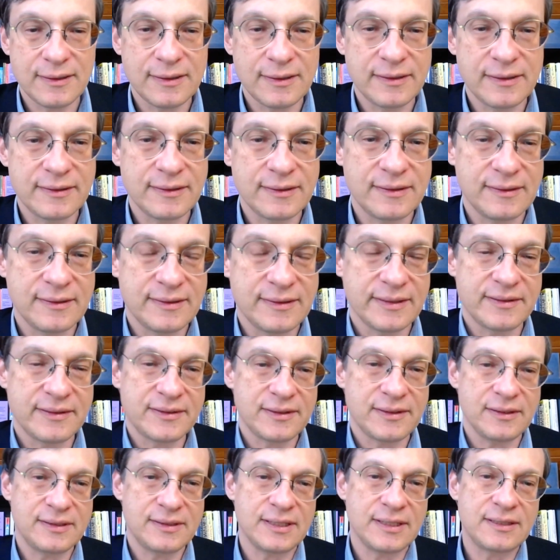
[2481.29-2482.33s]

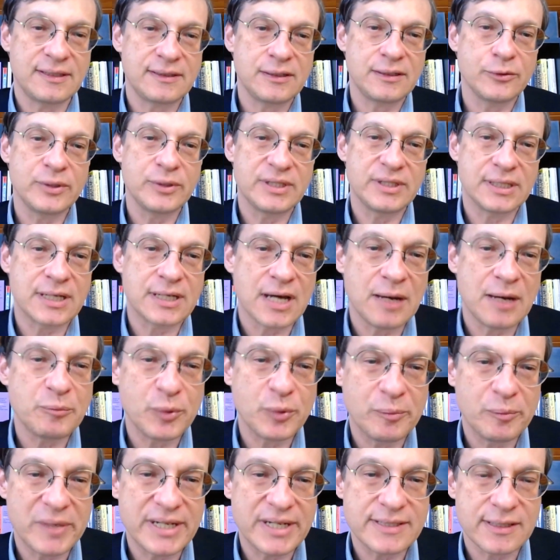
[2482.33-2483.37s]
theory that
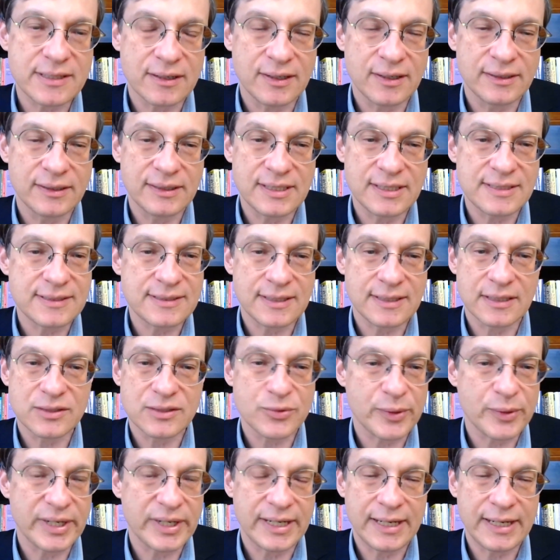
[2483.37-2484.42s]
compromising on these
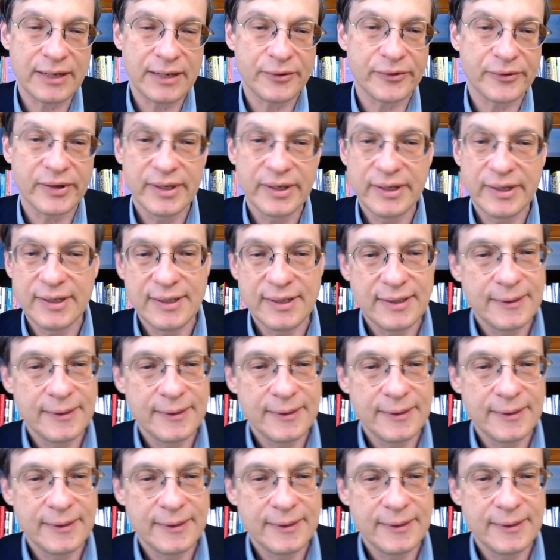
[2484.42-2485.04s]
things right now